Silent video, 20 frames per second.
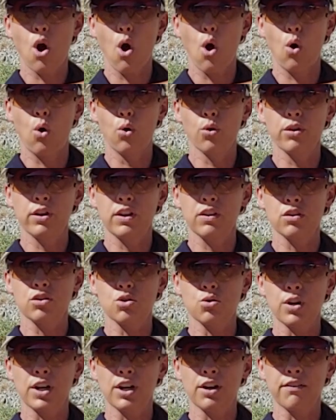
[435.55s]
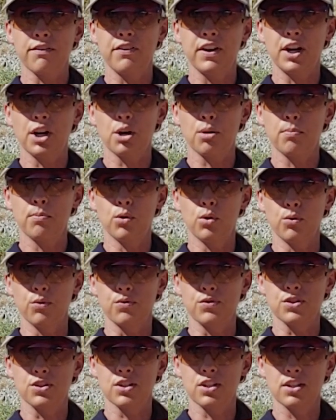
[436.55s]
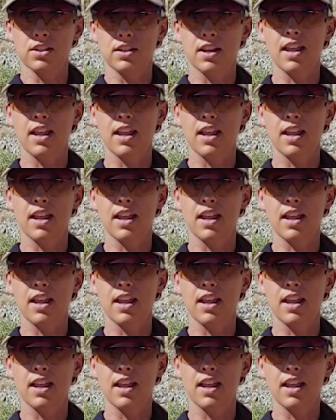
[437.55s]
only the trigger finger moves.